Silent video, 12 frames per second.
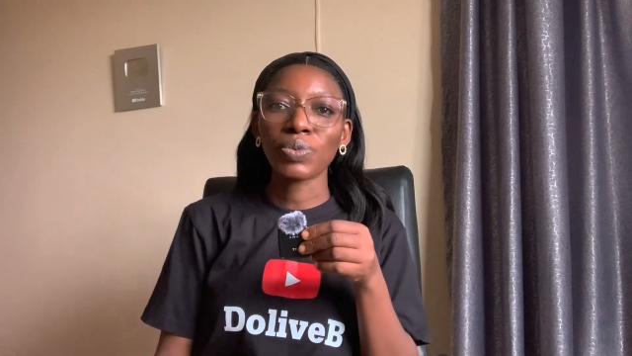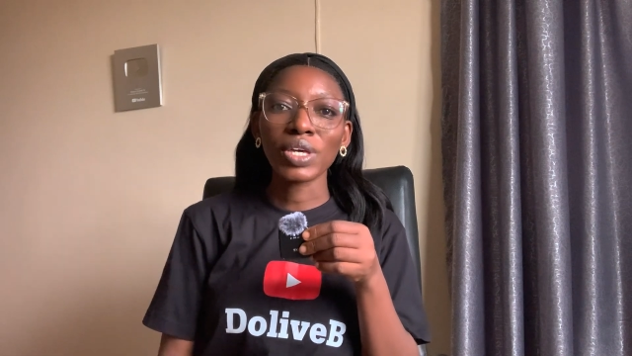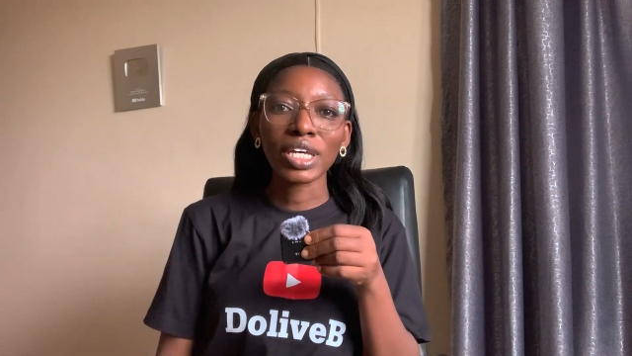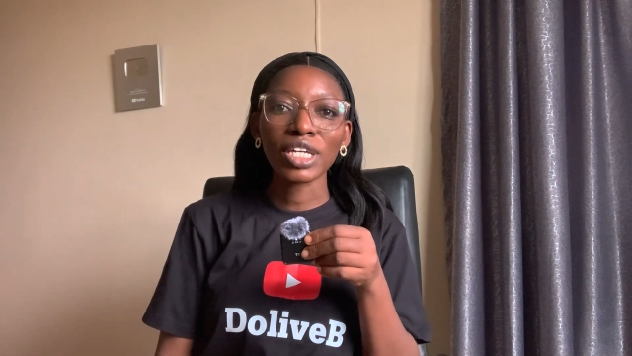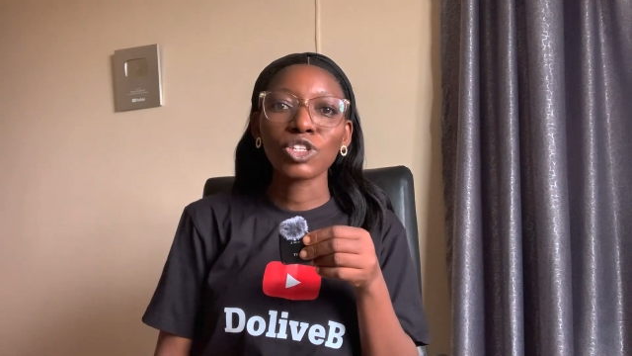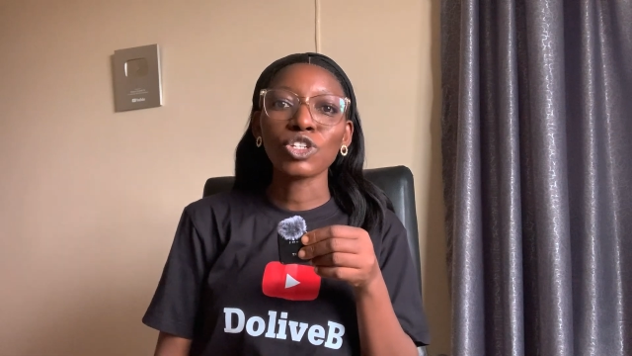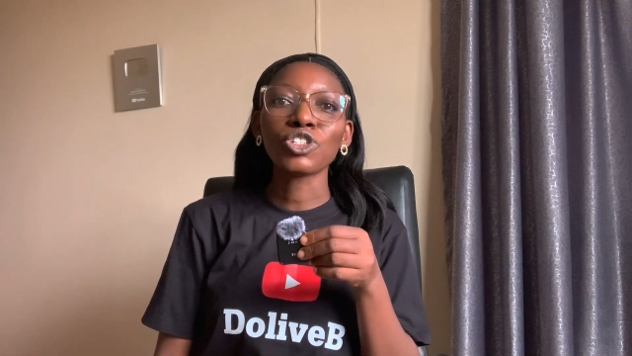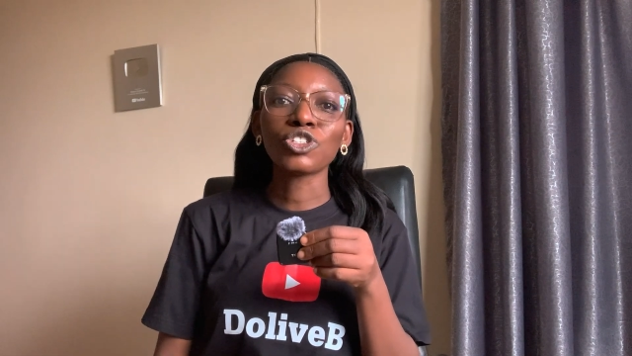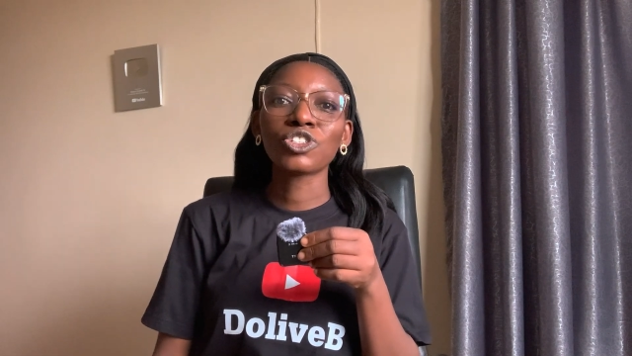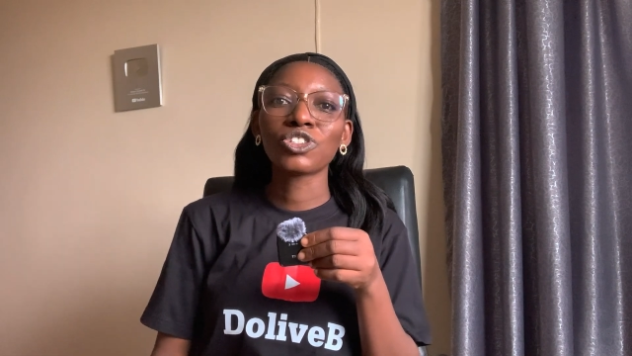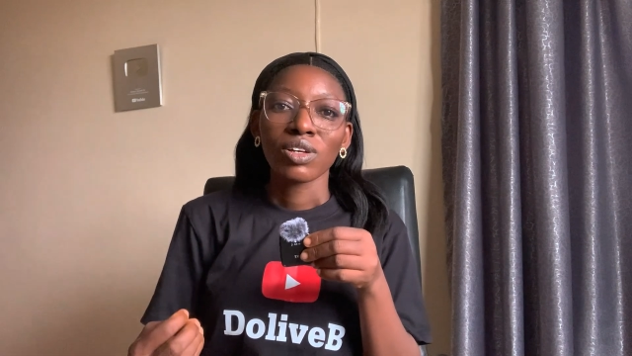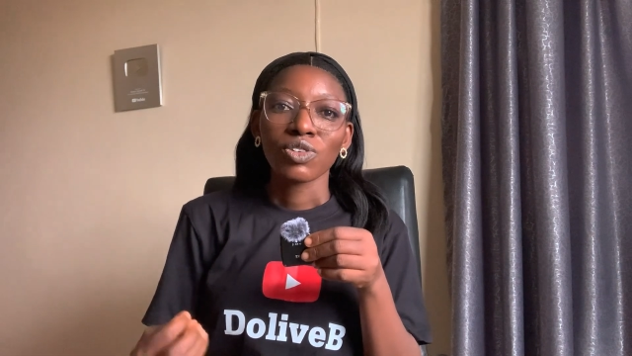pick a
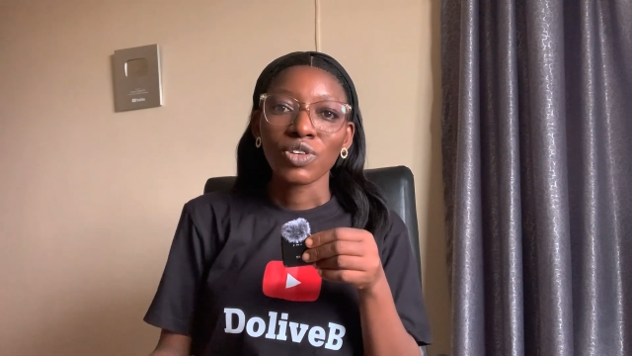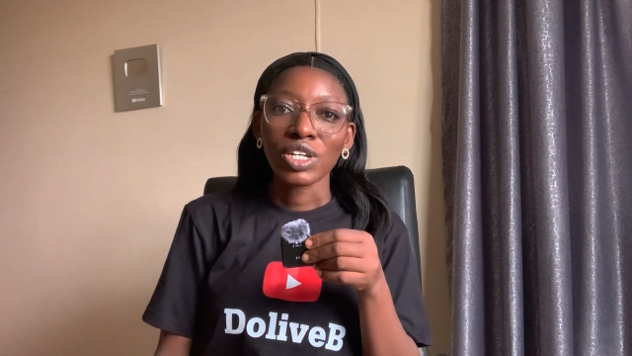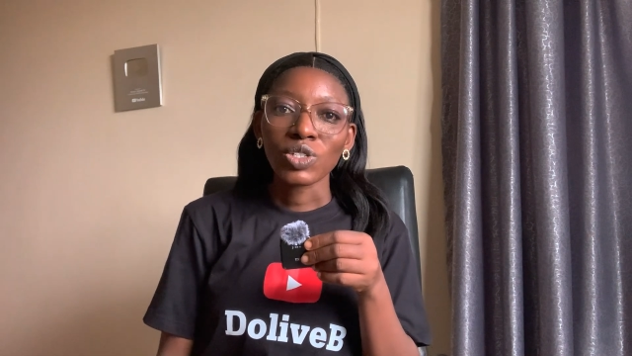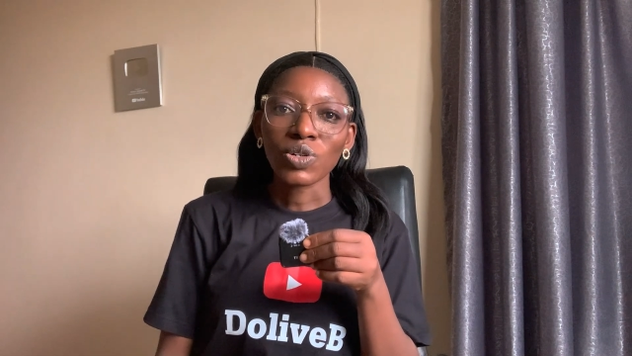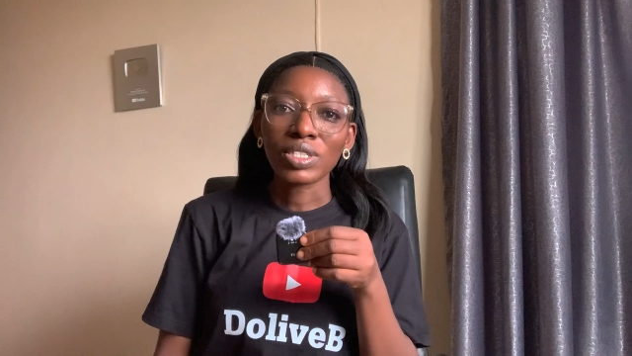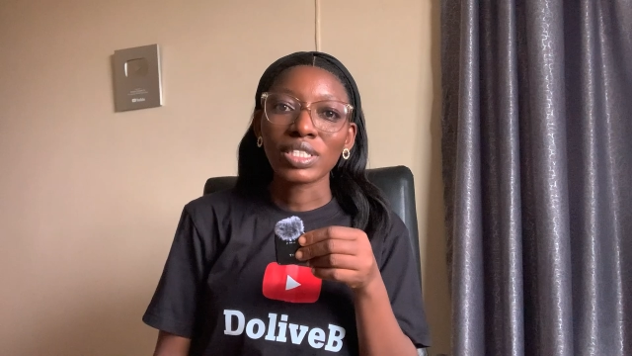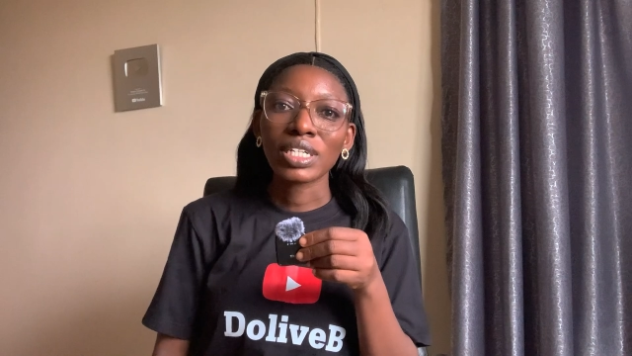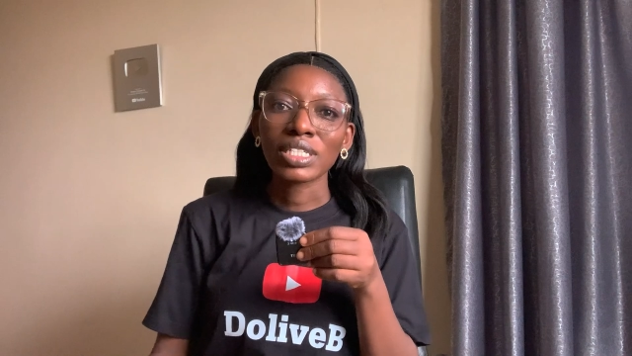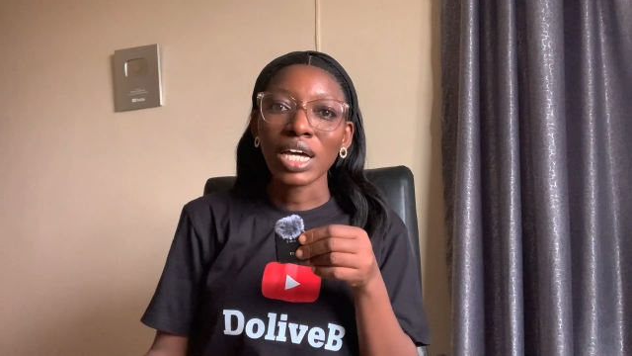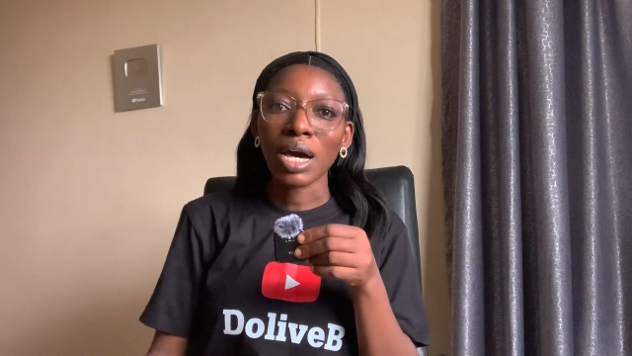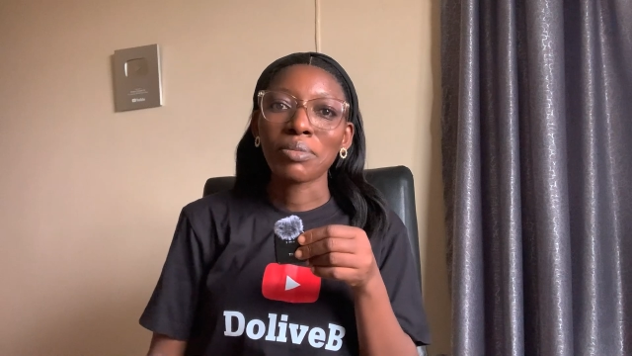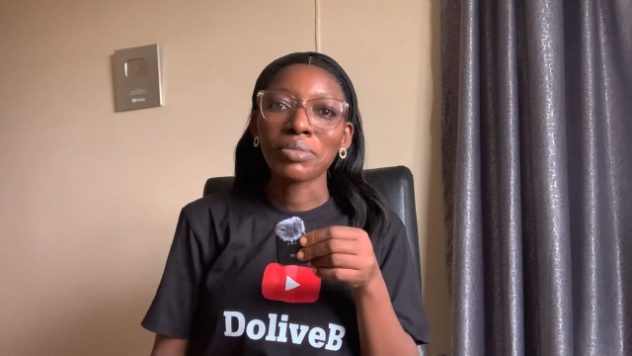niche, create
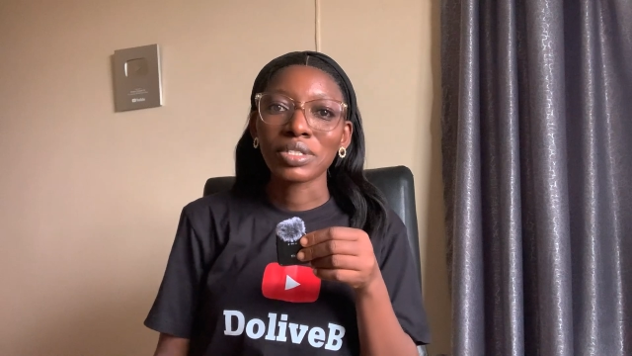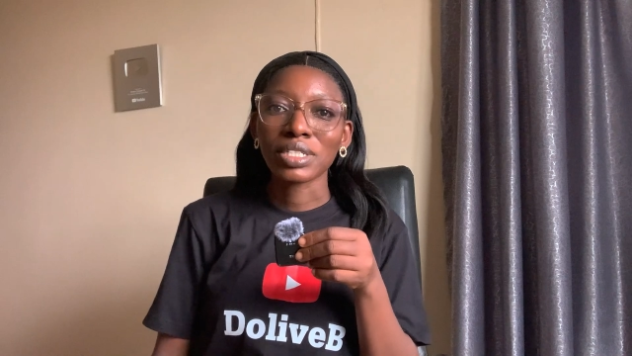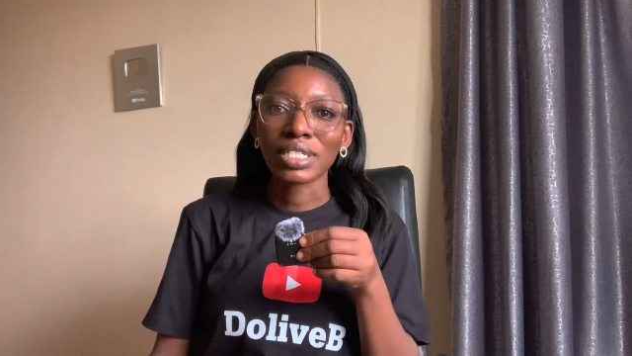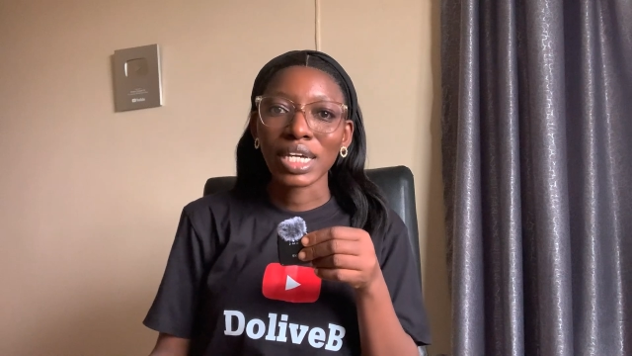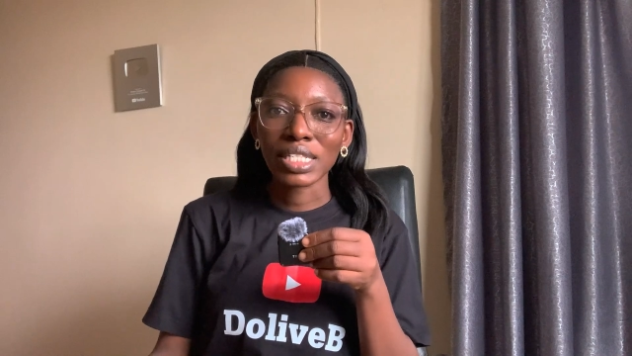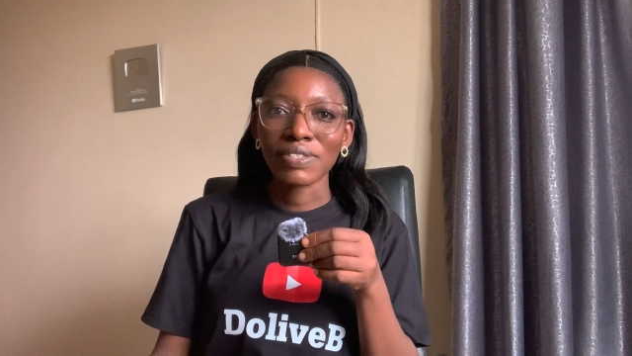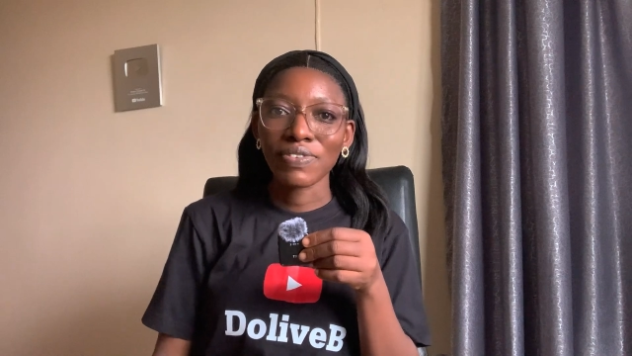content, and monetize